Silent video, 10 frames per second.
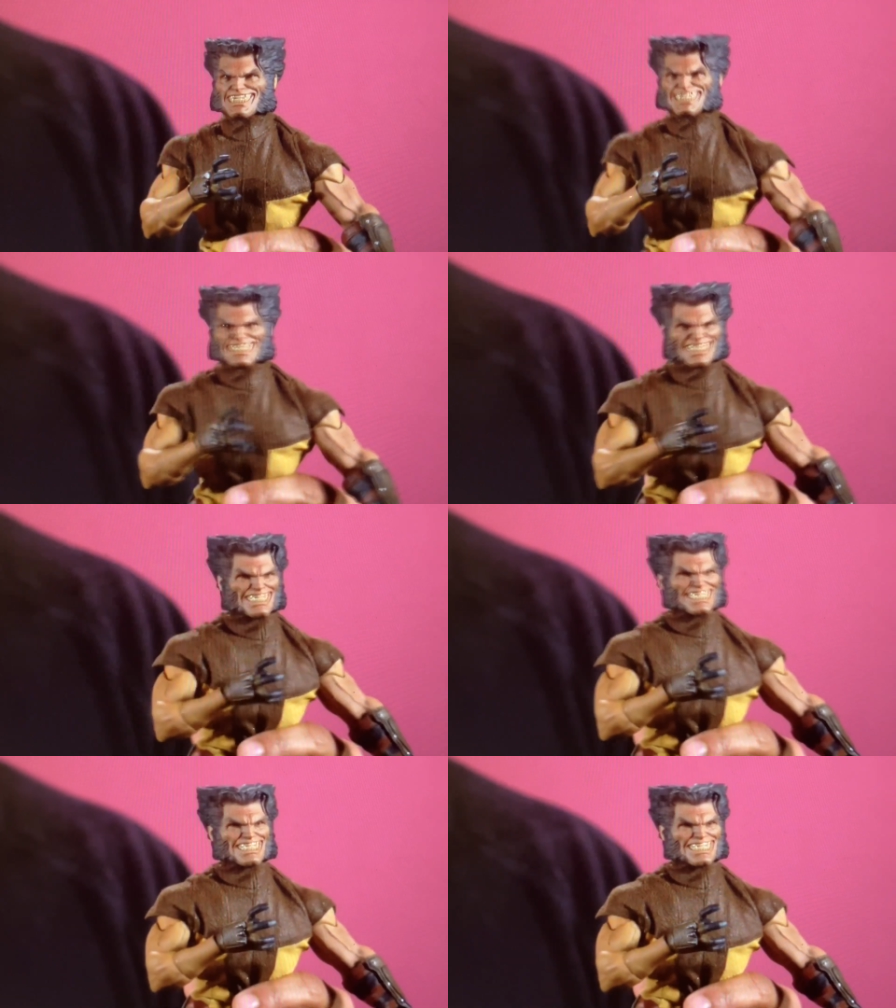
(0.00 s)

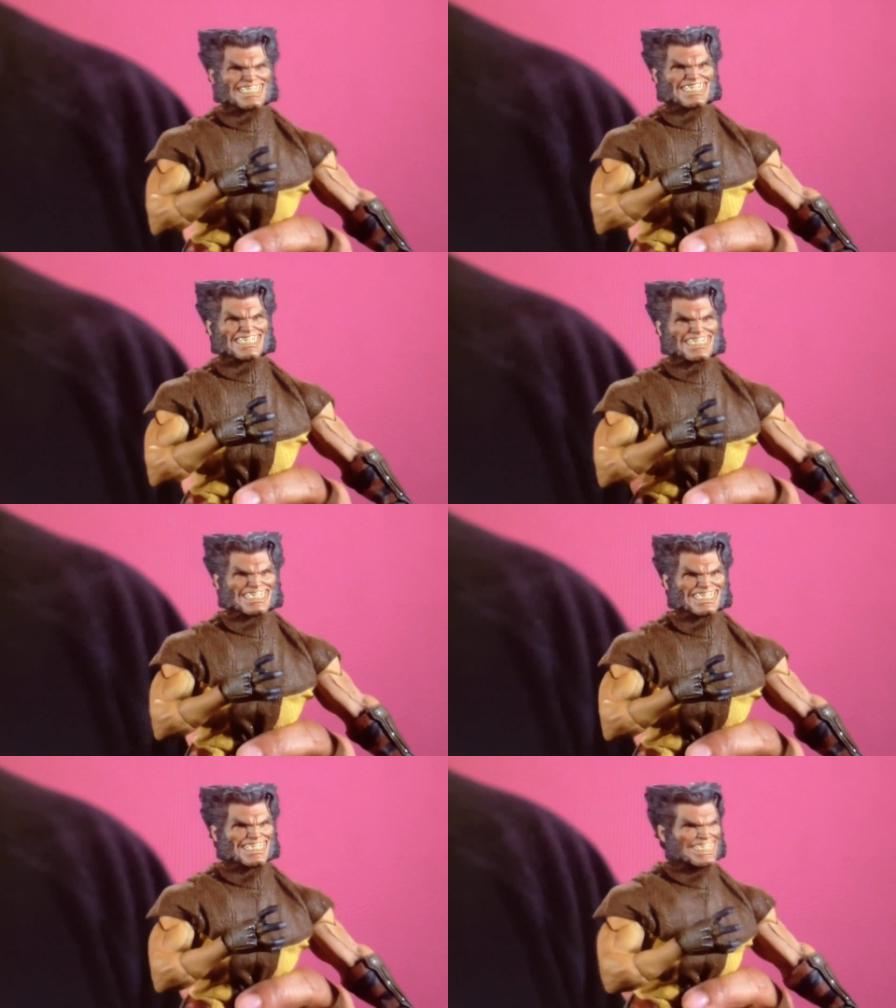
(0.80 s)
question about with
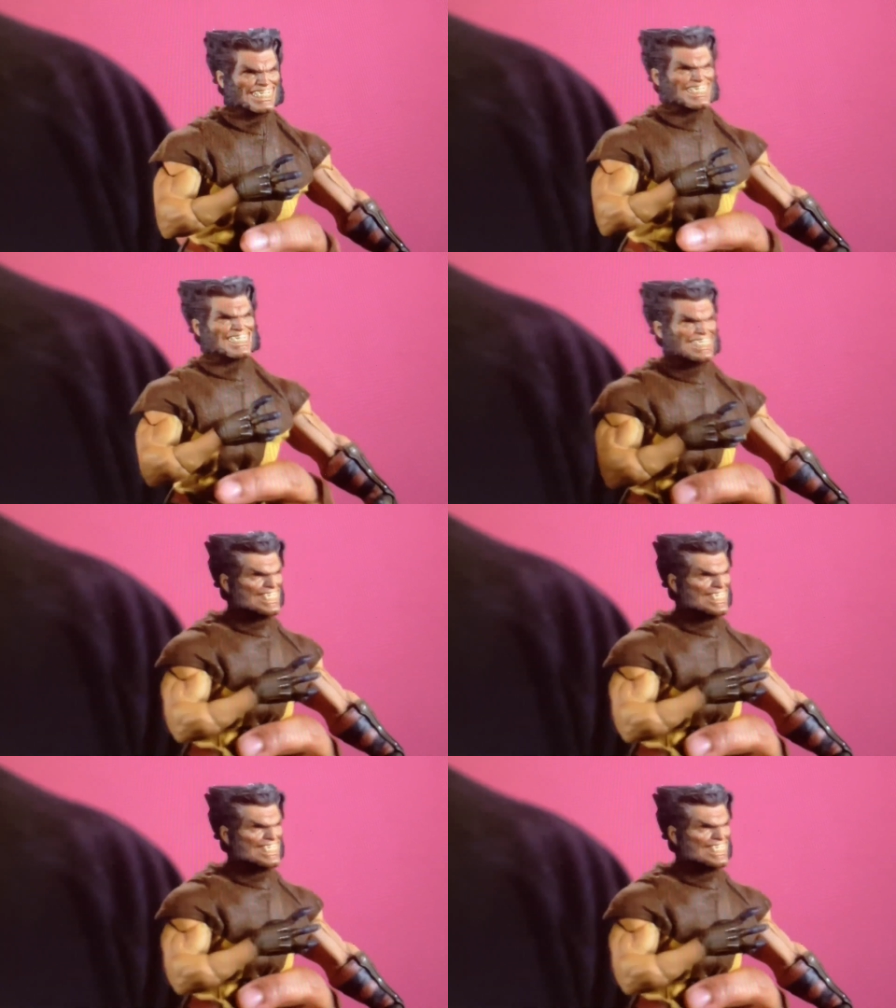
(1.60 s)
SIDESHOW.